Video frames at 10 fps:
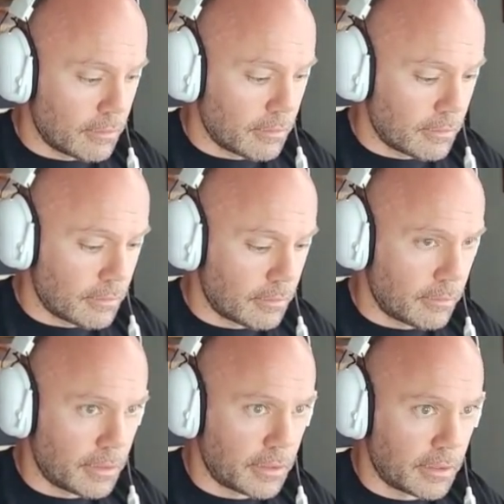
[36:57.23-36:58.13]
Toe to
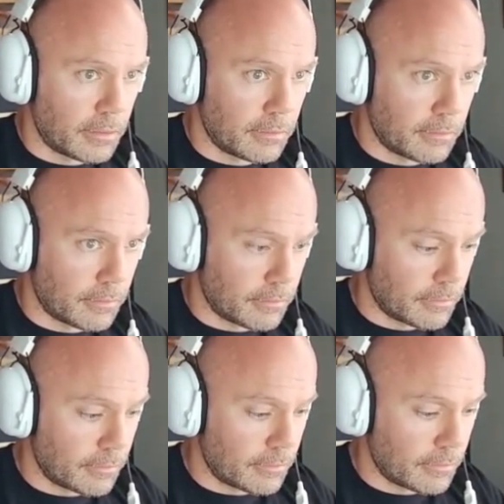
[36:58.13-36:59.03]
bar,
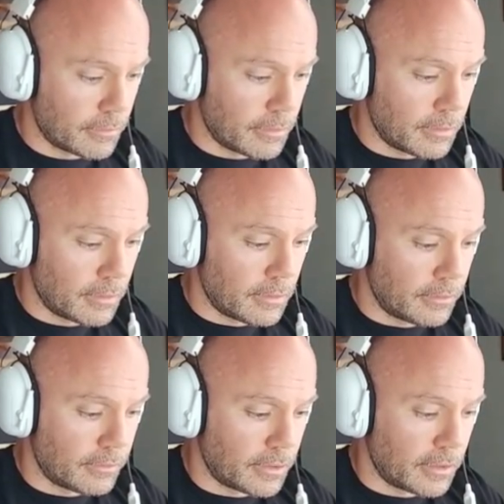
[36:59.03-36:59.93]

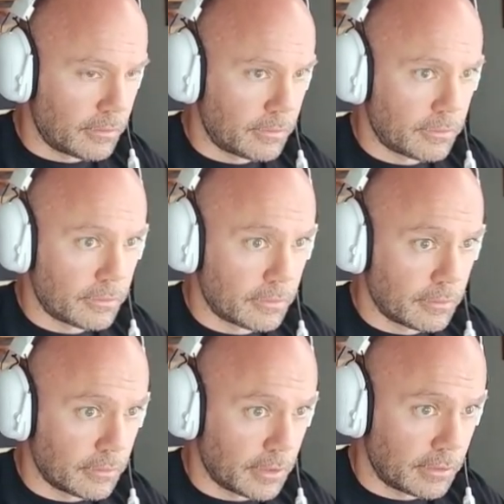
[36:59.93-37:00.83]
sit-ups.
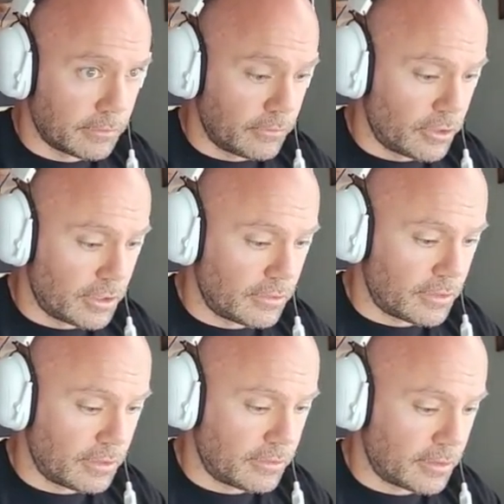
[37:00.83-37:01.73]
Love
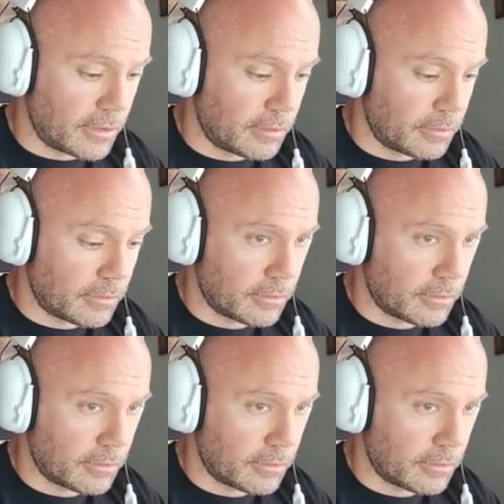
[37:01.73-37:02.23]
GHD sit-ups.